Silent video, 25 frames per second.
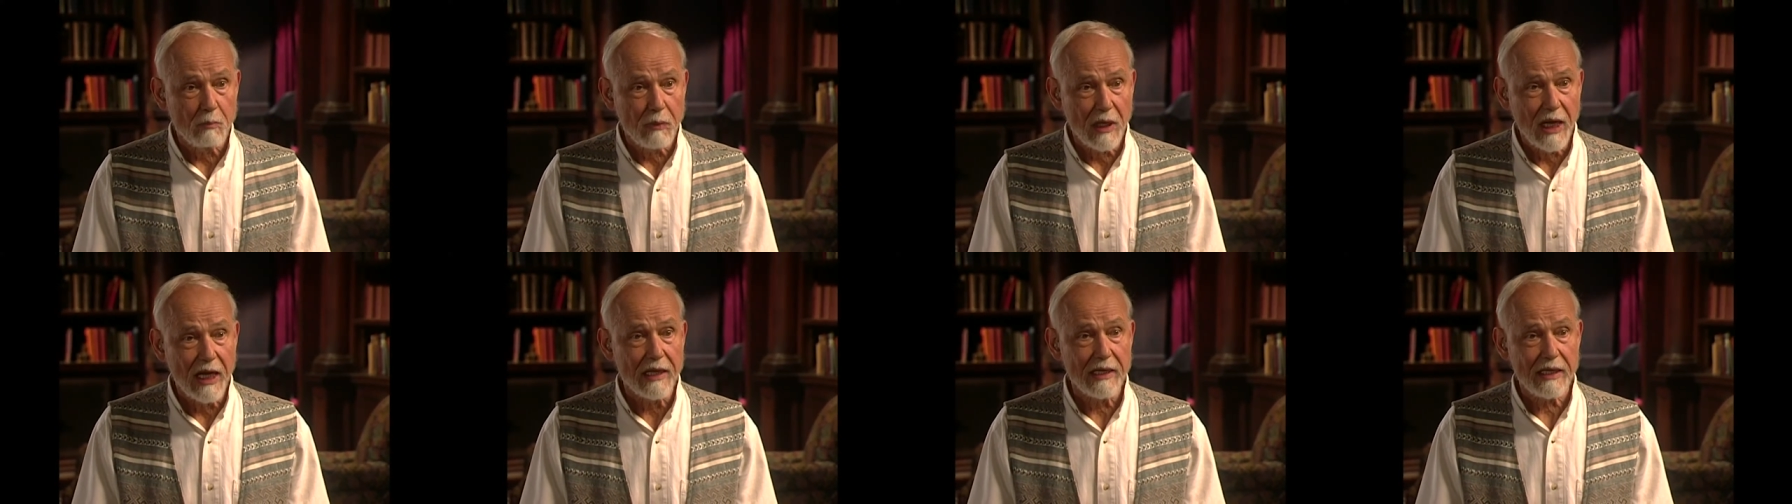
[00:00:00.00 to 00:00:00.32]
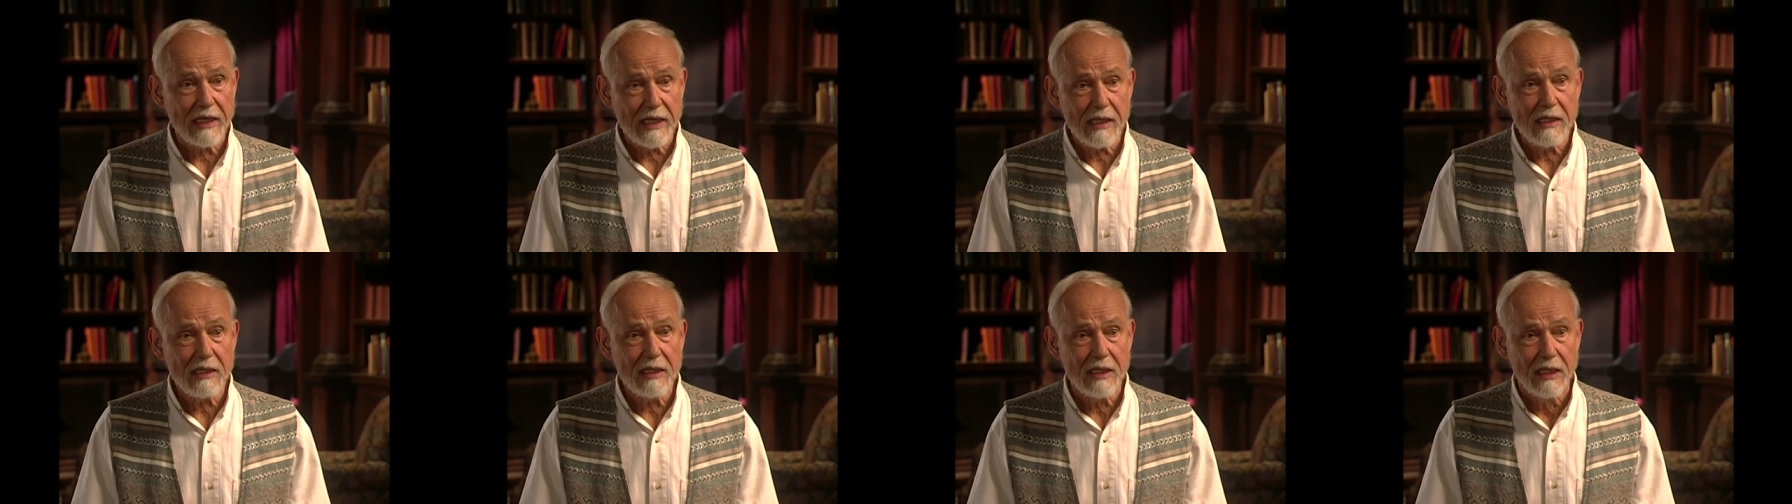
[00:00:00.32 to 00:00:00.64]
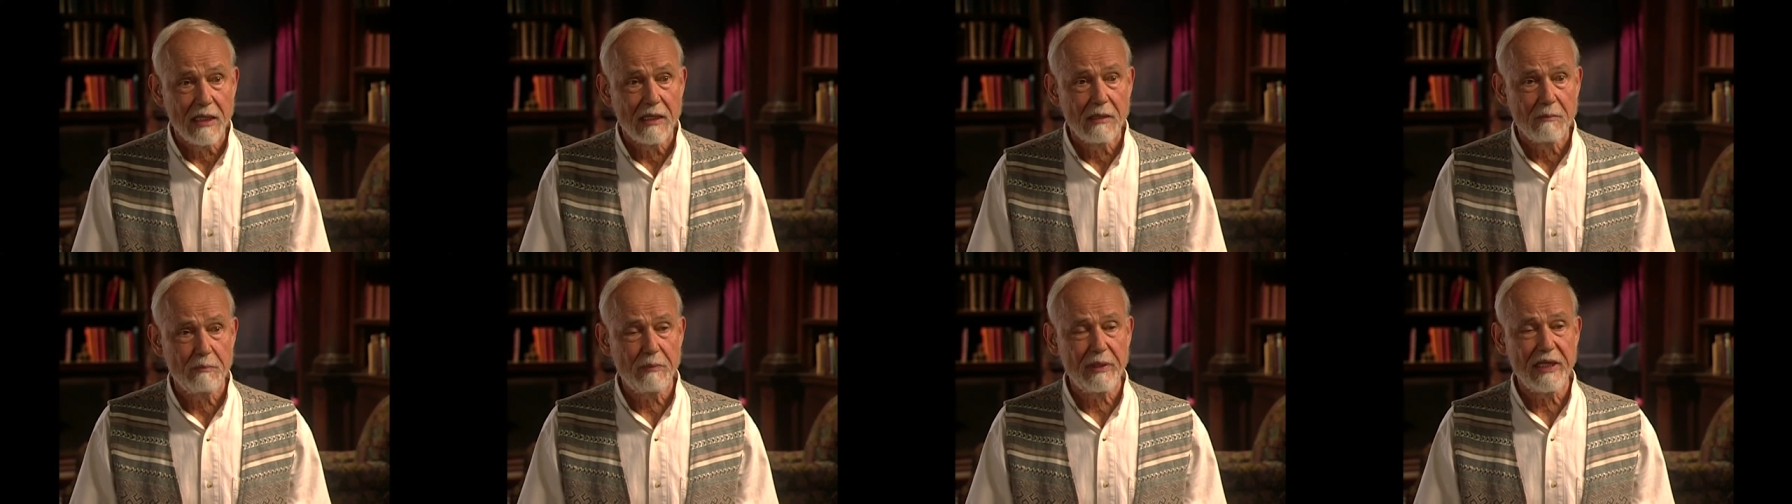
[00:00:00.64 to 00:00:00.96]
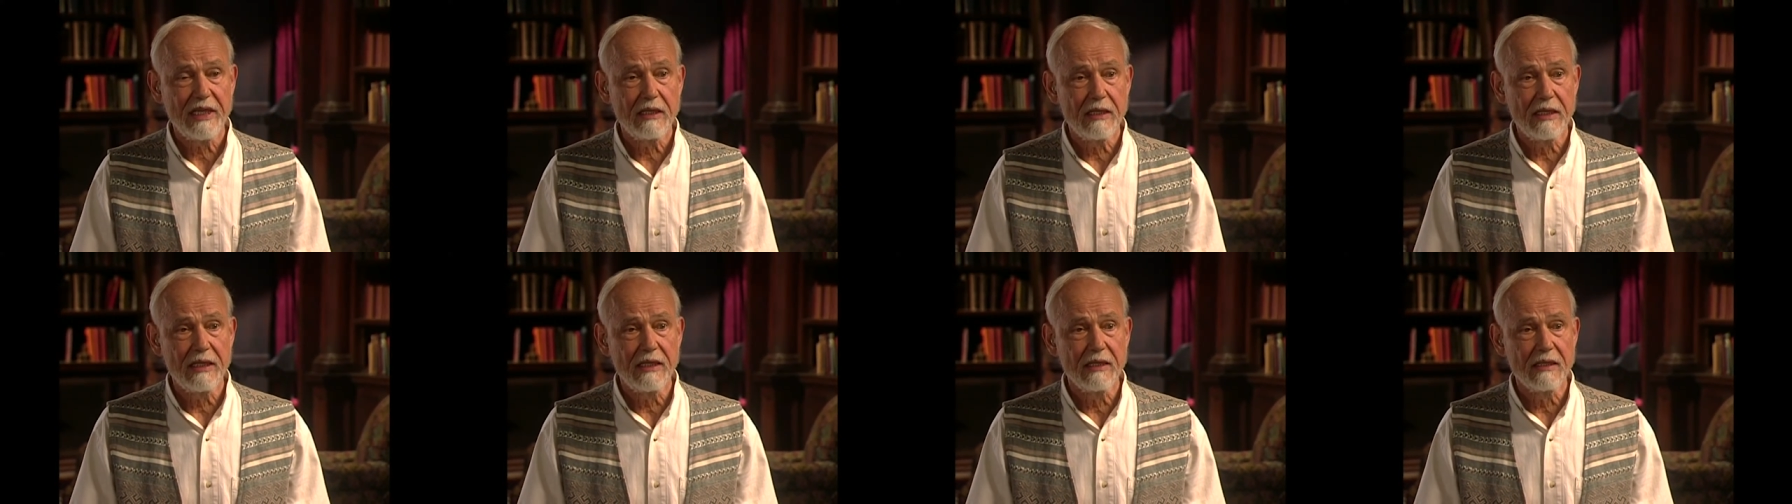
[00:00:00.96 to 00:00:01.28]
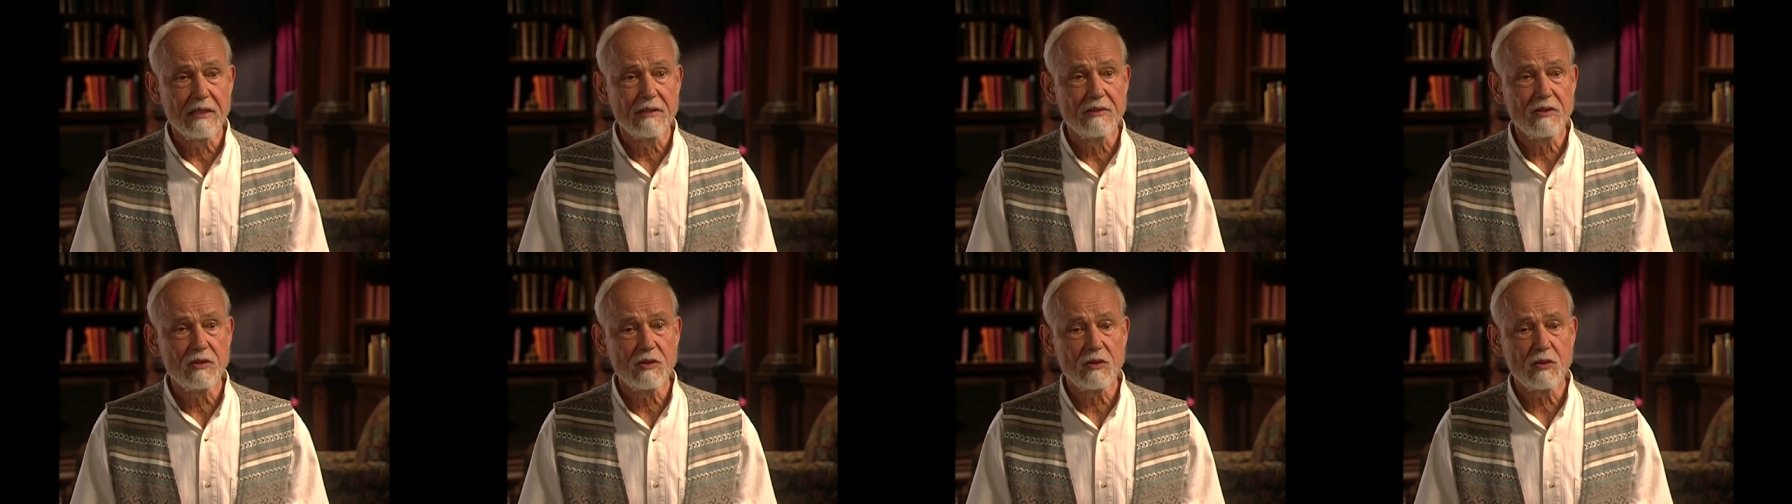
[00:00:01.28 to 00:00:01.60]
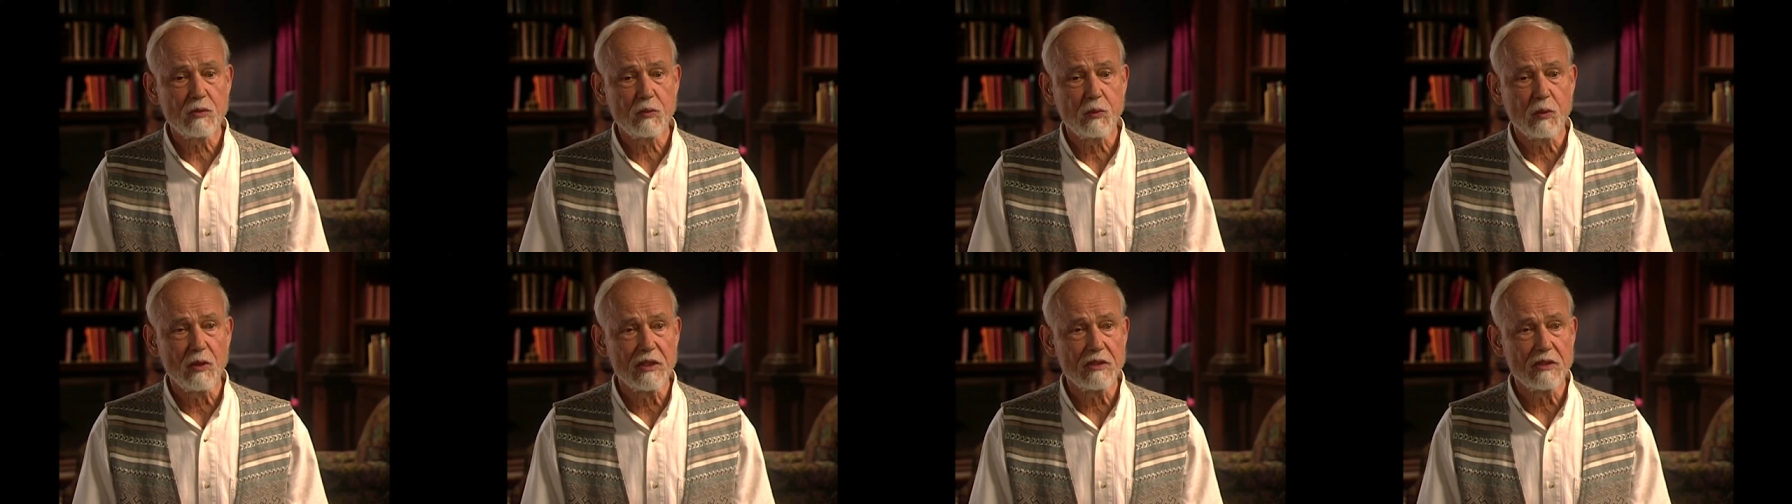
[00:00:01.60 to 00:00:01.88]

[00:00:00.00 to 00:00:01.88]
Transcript: body begins